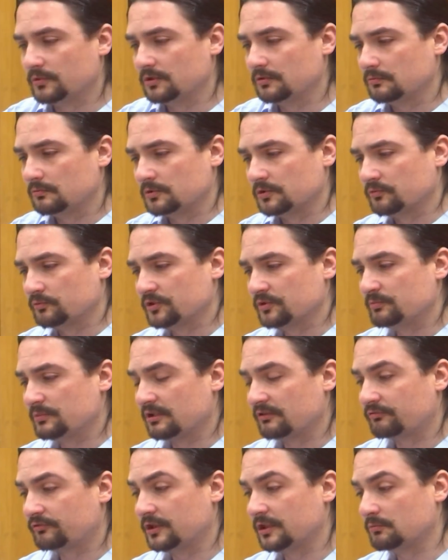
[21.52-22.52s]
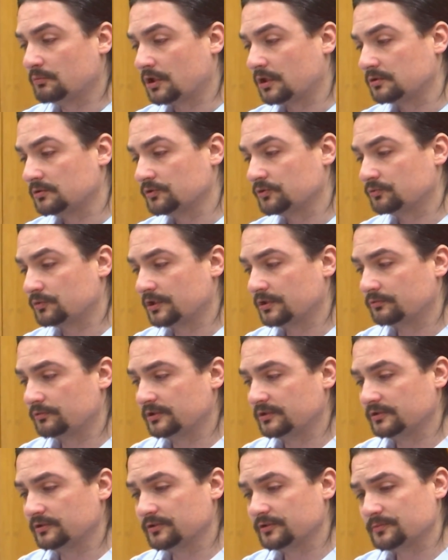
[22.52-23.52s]
The jury of nine men and
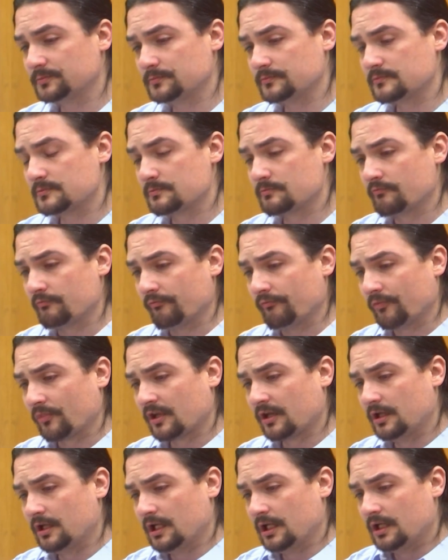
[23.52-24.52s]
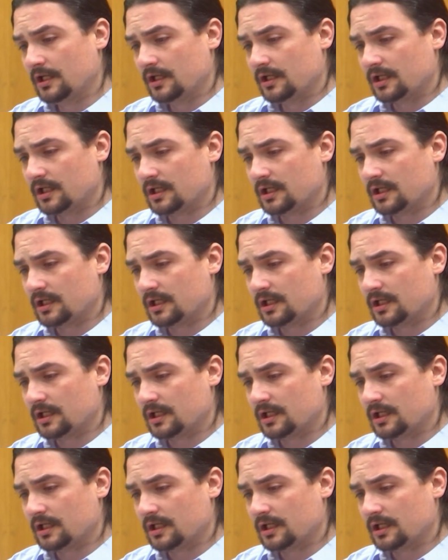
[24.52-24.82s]
three women found Micky